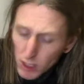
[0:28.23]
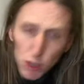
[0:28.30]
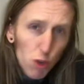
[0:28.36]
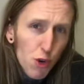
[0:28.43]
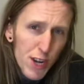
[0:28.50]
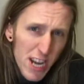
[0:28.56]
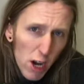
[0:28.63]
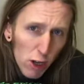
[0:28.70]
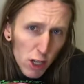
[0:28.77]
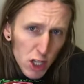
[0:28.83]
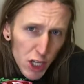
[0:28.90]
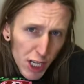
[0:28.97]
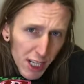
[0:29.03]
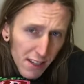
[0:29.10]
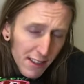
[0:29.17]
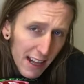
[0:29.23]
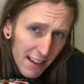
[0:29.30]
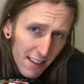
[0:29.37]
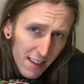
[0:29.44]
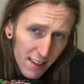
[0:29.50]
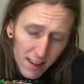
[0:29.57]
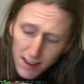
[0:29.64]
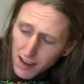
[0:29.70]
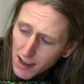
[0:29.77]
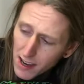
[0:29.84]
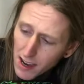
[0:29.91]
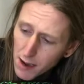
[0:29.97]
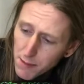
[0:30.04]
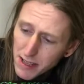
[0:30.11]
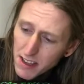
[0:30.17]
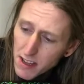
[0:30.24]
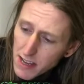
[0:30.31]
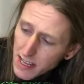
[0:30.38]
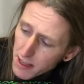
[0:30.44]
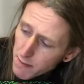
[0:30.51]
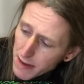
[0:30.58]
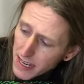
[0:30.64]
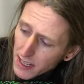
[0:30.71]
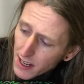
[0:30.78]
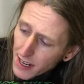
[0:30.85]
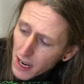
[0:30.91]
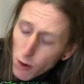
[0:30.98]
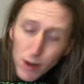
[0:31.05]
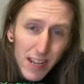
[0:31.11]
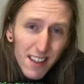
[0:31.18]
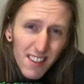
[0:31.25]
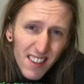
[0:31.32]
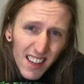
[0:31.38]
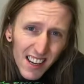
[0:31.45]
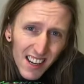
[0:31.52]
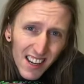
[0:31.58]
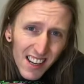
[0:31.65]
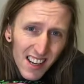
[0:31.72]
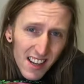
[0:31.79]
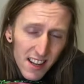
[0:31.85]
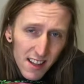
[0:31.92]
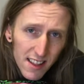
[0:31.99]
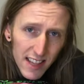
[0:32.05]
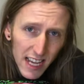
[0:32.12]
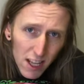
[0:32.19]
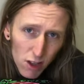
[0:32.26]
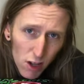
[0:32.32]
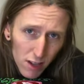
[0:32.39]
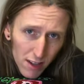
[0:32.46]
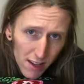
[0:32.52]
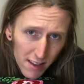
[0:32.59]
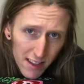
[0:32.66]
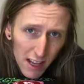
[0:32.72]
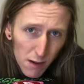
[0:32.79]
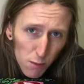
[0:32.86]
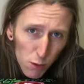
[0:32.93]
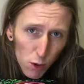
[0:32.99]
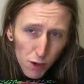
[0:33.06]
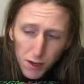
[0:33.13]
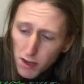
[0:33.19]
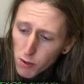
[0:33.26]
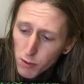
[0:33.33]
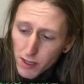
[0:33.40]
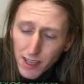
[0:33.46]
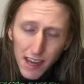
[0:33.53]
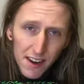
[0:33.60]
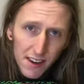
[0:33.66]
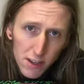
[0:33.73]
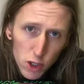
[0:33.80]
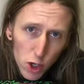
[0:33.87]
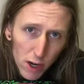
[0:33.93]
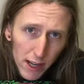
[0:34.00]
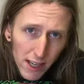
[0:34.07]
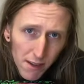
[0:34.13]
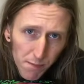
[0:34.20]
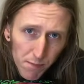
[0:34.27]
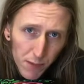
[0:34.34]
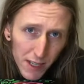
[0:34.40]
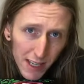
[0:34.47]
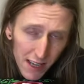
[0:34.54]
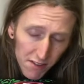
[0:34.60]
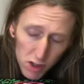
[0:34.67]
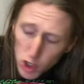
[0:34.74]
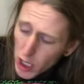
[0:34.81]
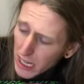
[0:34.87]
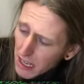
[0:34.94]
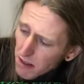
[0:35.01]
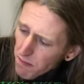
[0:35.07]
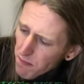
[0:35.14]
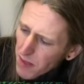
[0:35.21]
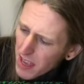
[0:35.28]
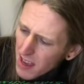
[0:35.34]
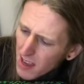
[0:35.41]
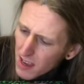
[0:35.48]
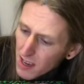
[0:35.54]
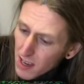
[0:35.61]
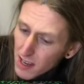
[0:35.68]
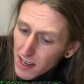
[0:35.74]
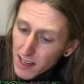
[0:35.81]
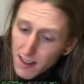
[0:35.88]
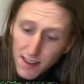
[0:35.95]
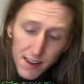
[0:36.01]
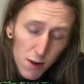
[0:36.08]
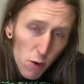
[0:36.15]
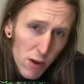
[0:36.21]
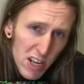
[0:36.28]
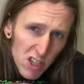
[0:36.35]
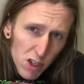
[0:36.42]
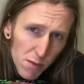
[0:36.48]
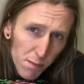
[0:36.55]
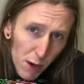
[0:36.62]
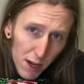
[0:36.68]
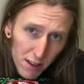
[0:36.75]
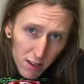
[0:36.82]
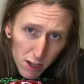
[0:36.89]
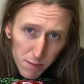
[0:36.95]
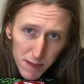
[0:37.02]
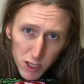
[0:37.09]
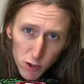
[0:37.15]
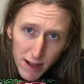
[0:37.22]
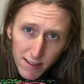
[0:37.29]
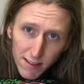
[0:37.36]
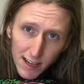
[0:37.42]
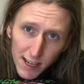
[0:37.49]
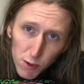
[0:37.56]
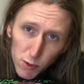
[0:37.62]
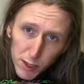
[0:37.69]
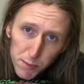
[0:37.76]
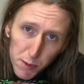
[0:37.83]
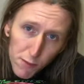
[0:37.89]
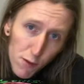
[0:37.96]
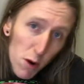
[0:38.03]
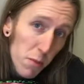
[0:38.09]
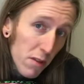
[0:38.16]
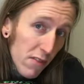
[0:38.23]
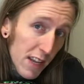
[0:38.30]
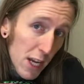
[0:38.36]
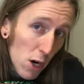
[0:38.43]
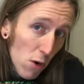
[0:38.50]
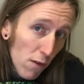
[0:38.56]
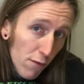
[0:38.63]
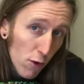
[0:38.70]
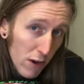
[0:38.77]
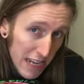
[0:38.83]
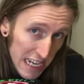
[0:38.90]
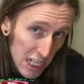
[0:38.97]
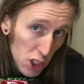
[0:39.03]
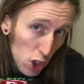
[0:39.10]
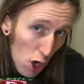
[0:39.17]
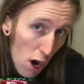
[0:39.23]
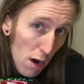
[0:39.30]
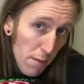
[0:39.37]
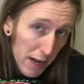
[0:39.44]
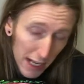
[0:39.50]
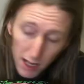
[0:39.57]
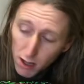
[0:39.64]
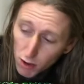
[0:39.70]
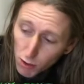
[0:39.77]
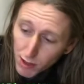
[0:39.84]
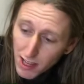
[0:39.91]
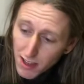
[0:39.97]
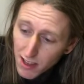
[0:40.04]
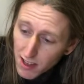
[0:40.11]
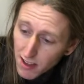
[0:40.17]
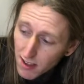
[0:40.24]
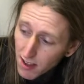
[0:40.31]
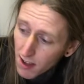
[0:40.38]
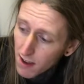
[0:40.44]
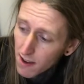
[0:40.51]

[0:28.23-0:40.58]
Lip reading: trilogy that's I'm in the making now. It's Sex, Satan, Selvmord with Ken the Kylling, Ken the Chicken. It's in Norwegian, but it's going to be translated with a performance video for each comic. So this is